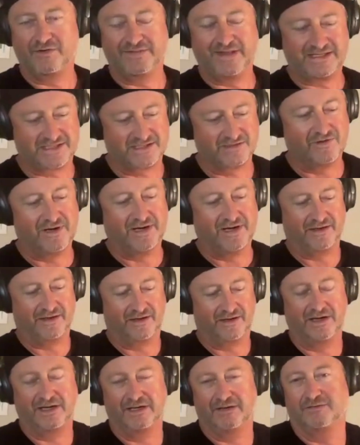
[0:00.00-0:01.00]
And that's the way that
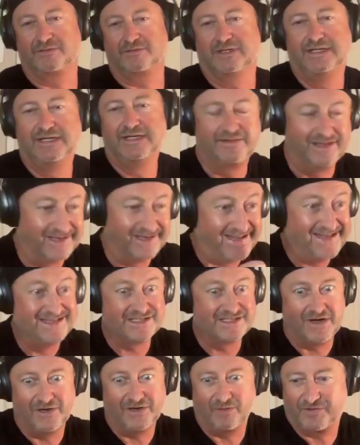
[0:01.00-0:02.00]
the
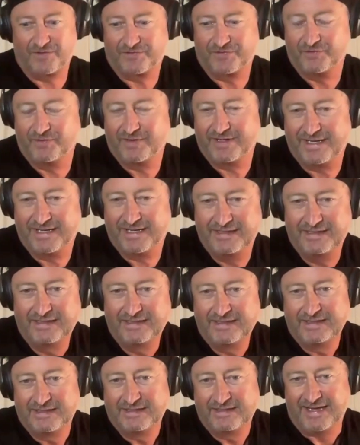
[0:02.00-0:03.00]
lens I look through
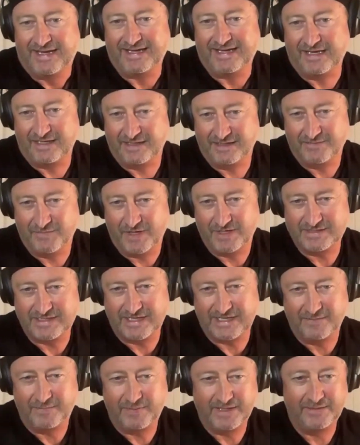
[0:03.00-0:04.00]
at getting the most
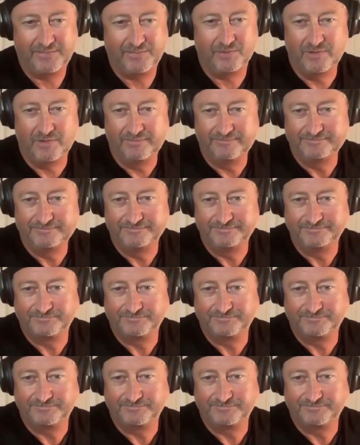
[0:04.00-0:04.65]
out of people.